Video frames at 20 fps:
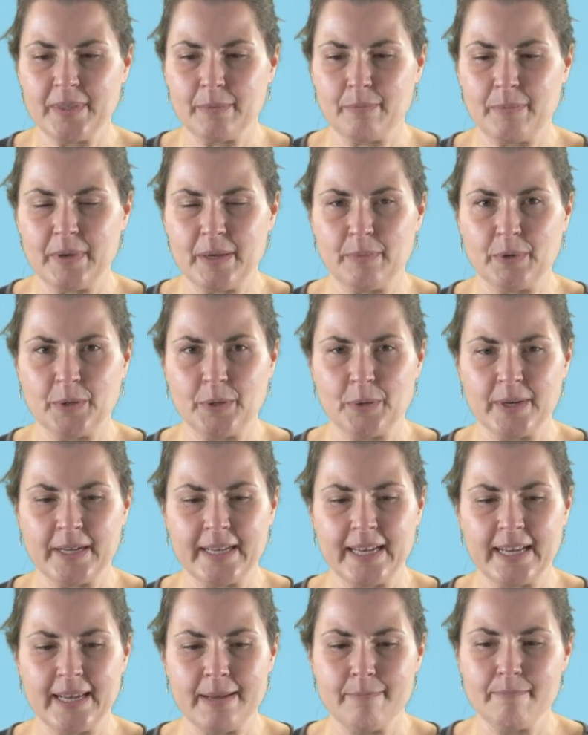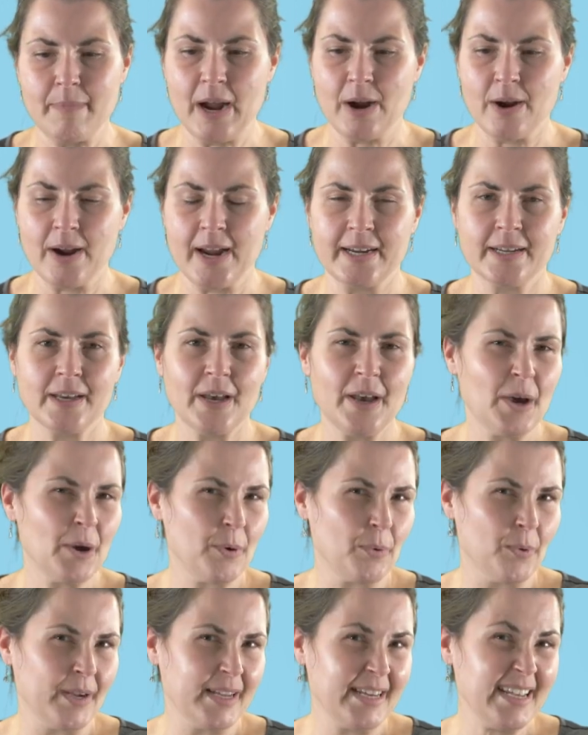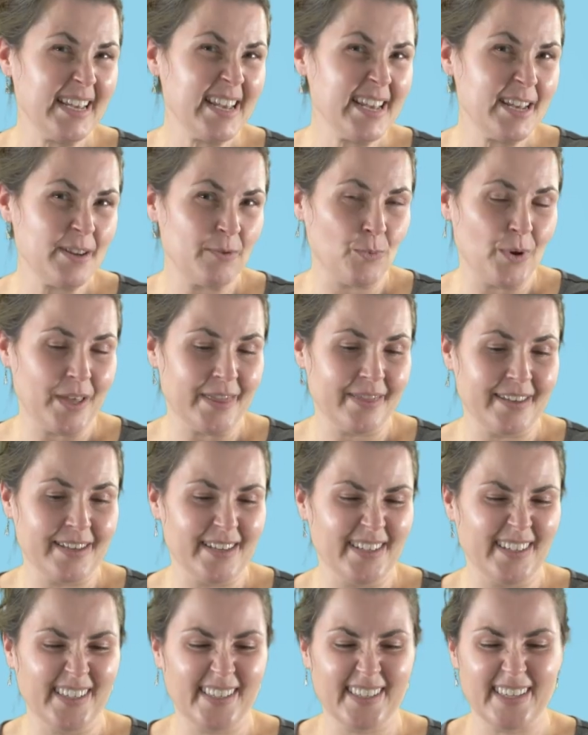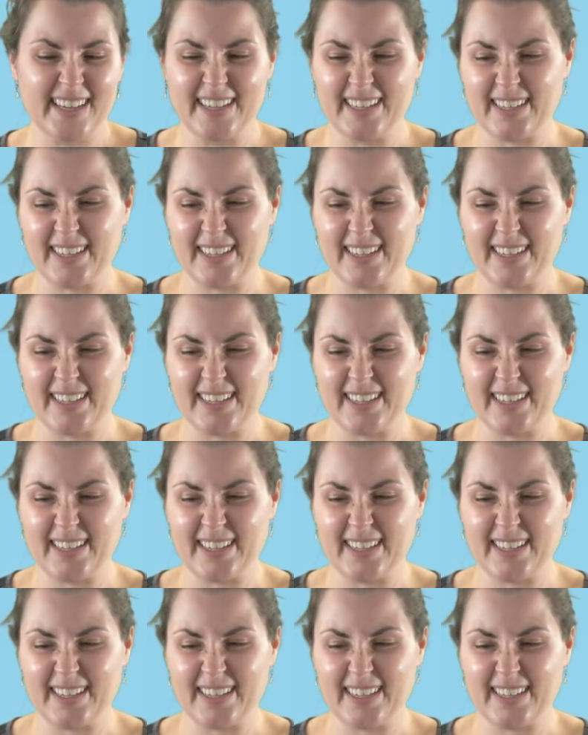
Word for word: the people who are getting married would eat with these.